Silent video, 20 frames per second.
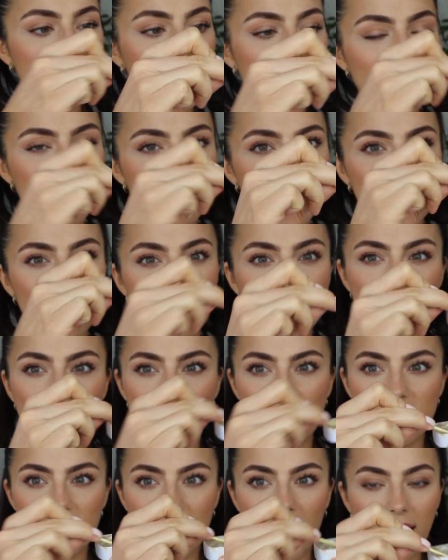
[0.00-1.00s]
It's literally
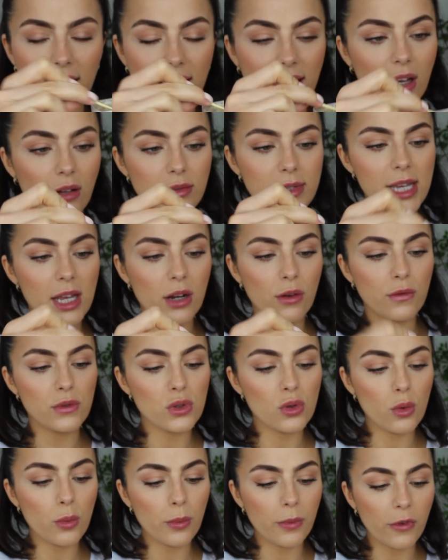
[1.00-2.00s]
just a little tin of
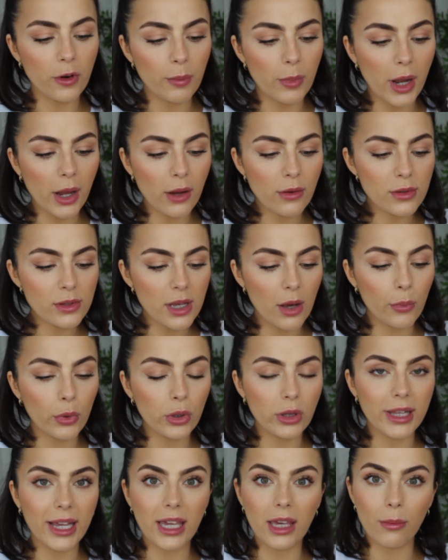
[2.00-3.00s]
soap for brows. I
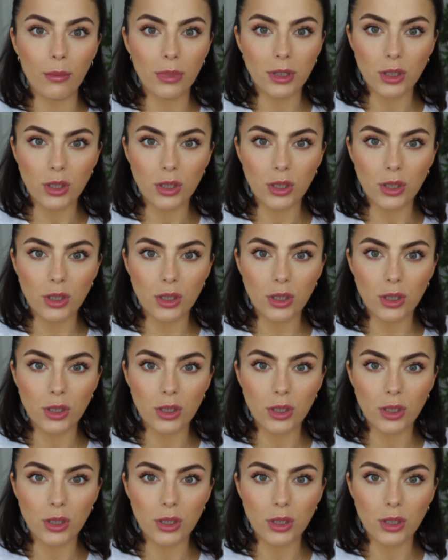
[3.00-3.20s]
will link it